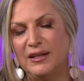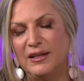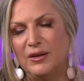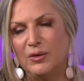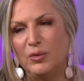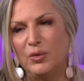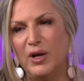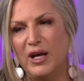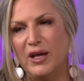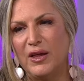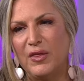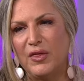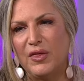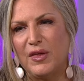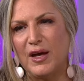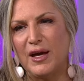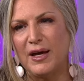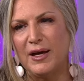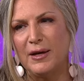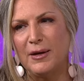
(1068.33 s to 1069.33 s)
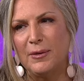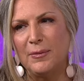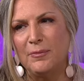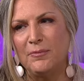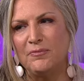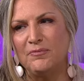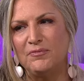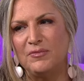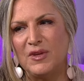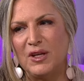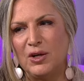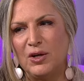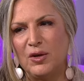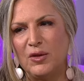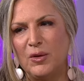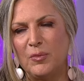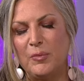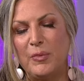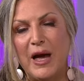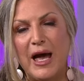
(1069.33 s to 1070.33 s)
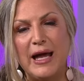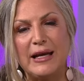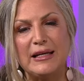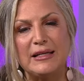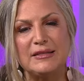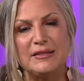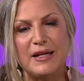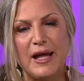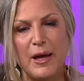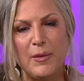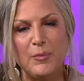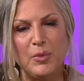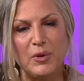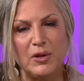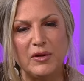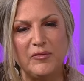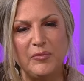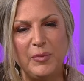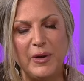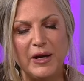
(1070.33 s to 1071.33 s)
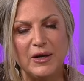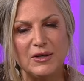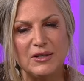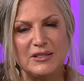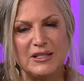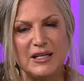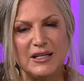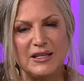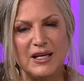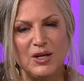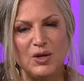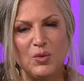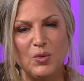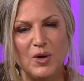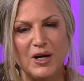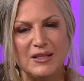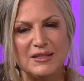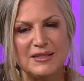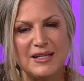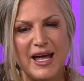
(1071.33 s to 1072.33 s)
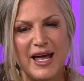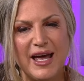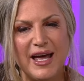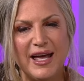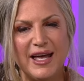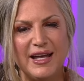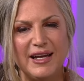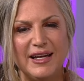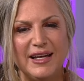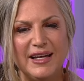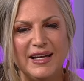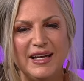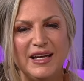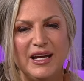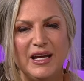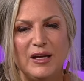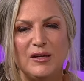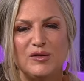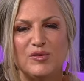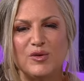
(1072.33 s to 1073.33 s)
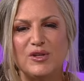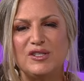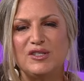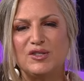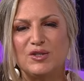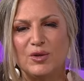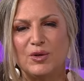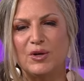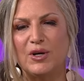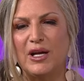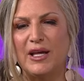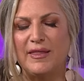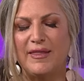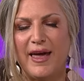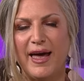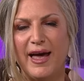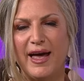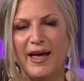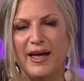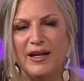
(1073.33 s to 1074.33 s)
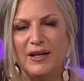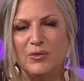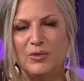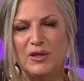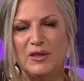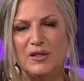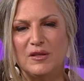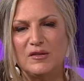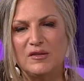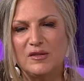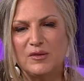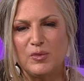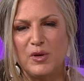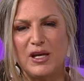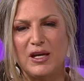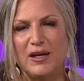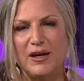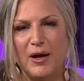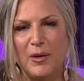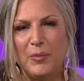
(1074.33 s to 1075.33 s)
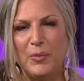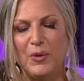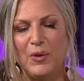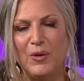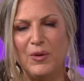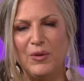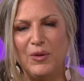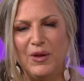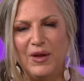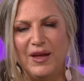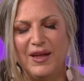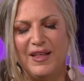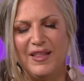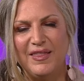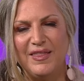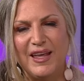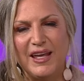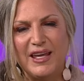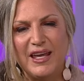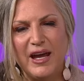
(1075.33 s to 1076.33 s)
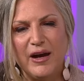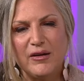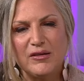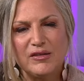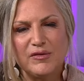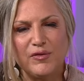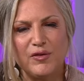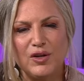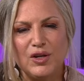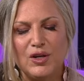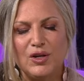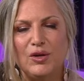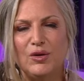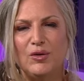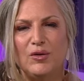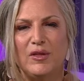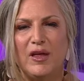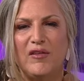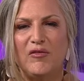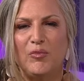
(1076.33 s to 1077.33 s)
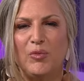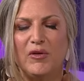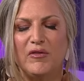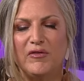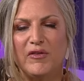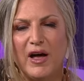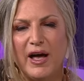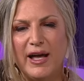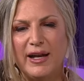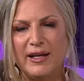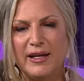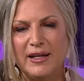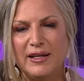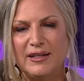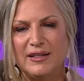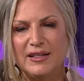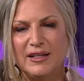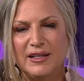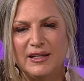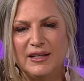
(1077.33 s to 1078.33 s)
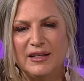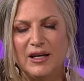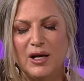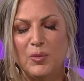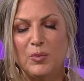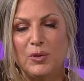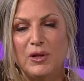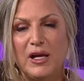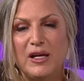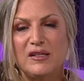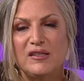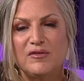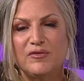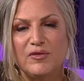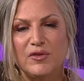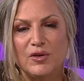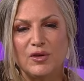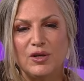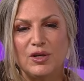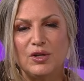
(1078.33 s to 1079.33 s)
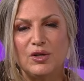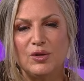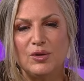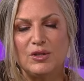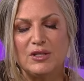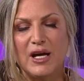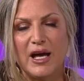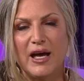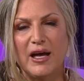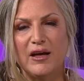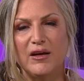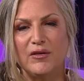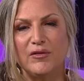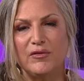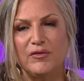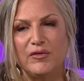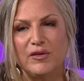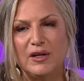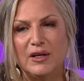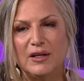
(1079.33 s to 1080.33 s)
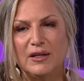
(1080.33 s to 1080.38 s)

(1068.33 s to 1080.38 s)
with, um, you know, the bad example of parenting that you once had. He's restoring that with this sweet couple that cares for you. They've provided a place for you to have